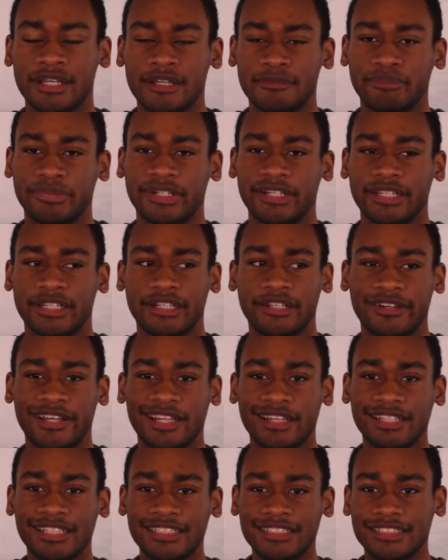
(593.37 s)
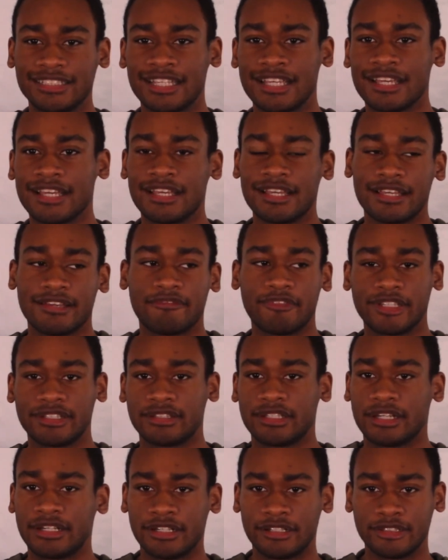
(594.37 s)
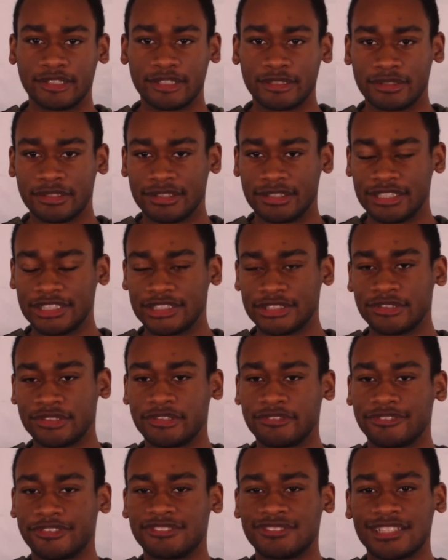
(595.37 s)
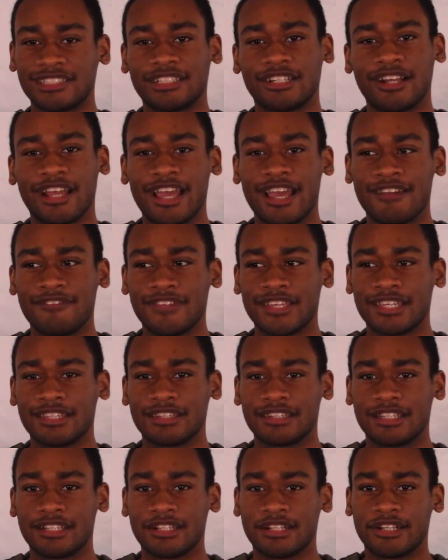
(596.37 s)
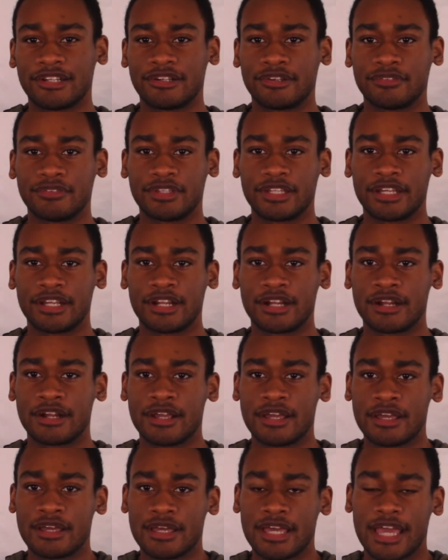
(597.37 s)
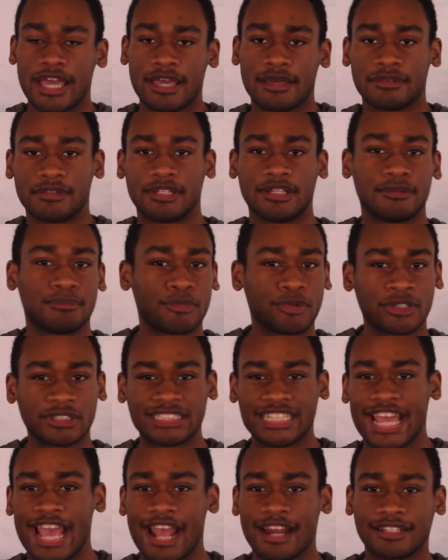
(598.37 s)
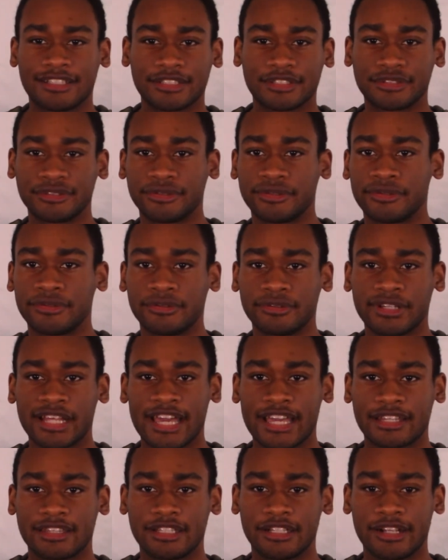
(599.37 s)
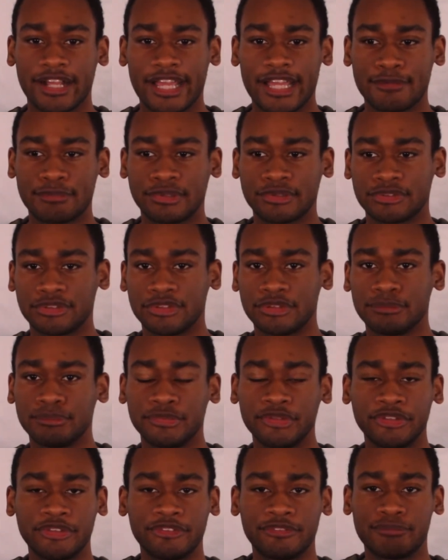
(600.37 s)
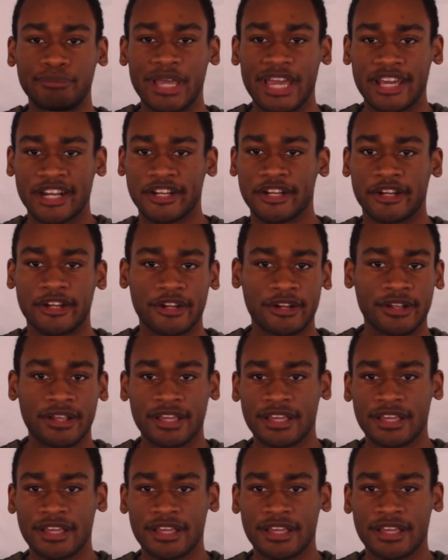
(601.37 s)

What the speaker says: But, at least with these uniforms that they're having, they're more tactical. Like, they're able to move better